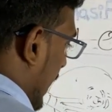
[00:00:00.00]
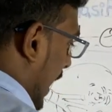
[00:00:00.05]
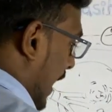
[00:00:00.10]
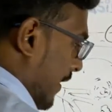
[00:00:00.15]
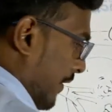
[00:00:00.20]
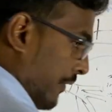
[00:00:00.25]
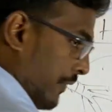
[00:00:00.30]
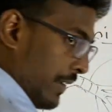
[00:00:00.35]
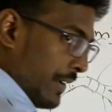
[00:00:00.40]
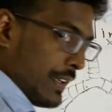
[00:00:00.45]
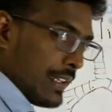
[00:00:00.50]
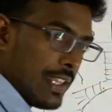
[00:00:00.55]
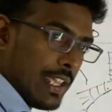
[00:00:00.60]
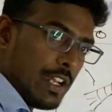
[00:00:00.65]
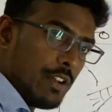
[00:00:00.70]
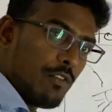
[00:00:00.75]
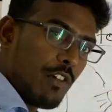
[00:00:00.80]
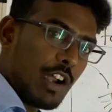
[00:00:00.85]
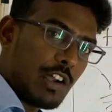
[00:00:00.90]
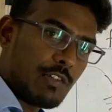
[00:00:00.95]
And
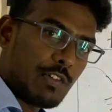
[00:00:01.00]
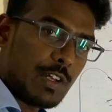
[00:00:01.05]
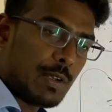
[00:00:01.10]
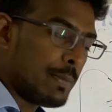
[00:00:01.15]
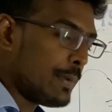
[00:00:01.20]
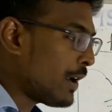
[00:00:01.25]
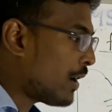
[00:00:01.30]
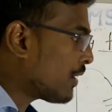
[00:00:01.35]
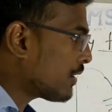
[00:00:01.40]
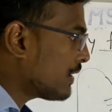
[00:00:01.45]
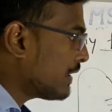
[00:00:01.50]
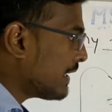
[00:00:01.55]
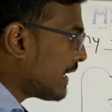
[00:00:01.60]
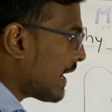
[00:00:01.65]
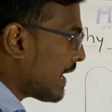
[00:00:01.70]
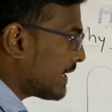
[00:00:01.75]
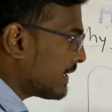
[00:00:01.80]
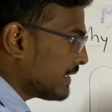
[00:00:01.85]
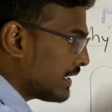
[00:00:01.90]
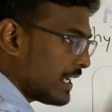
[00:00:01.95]
then what will be occur
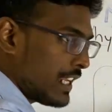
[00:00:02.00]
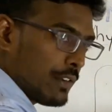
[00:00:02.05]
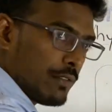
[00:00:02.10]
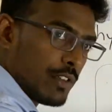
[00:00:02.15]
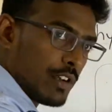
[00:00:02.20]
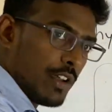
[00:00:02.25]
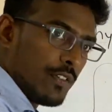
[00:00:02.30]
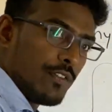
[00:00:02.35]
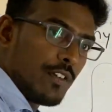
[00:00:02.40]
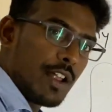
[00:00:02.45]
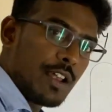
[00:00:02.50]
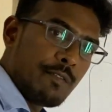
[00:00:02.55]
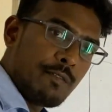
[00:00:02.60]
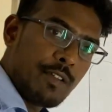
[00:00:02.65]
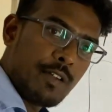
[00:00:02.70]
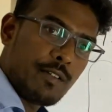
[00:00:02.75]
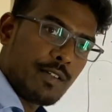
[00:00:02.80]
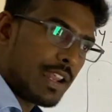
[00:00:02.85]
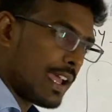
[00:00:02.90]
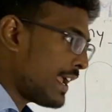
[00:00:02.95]
at the level of
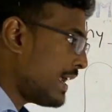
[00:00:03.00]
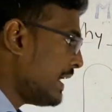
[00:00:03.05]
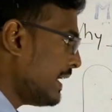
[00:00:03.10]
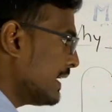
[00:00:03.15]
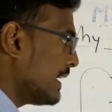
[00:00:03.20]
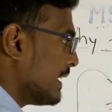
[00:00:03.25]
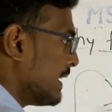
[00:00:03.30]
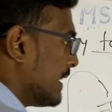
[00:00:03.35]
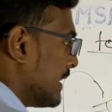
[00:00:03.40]
alveoli?